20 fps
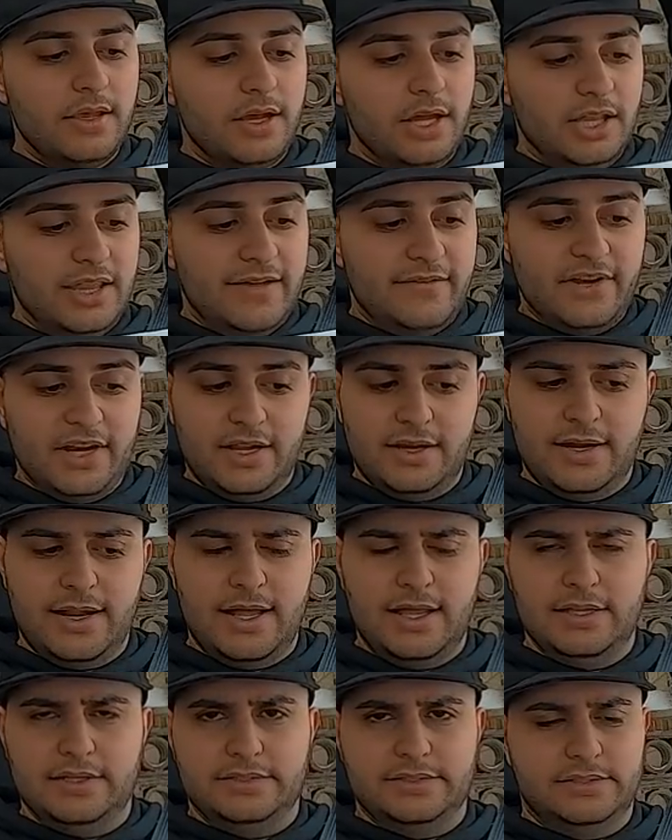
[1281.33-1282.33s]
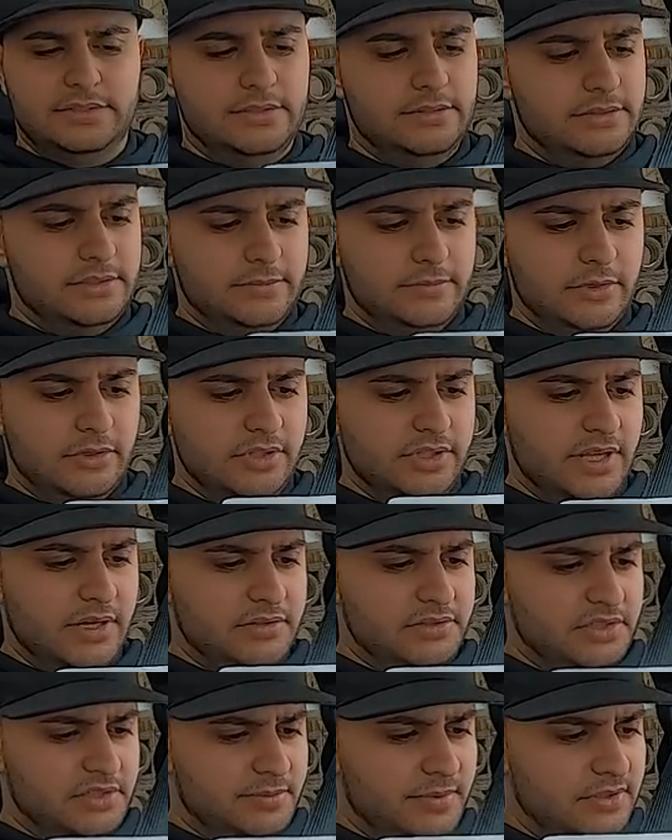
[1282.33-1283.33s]
$1,100. Holy moly,
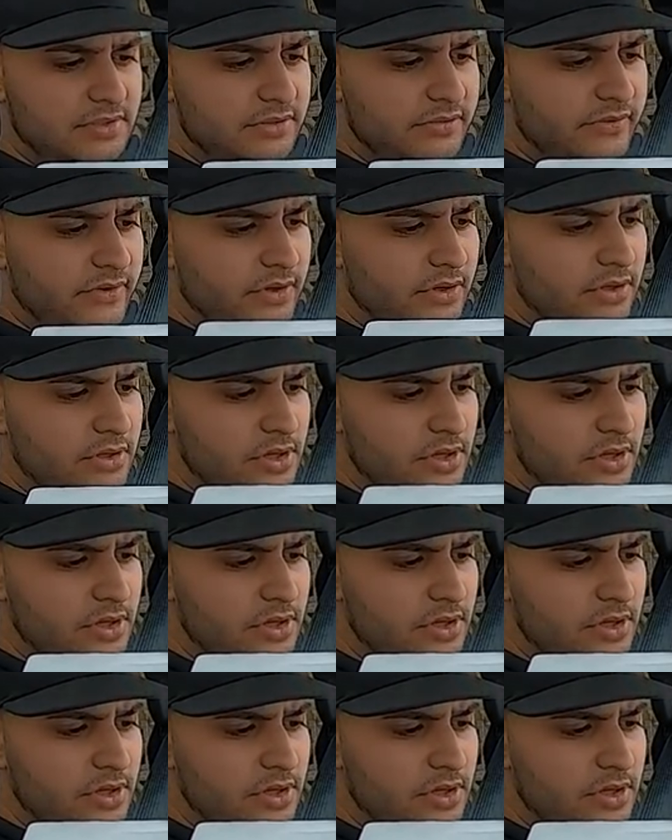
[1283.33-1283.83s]
that was expensive.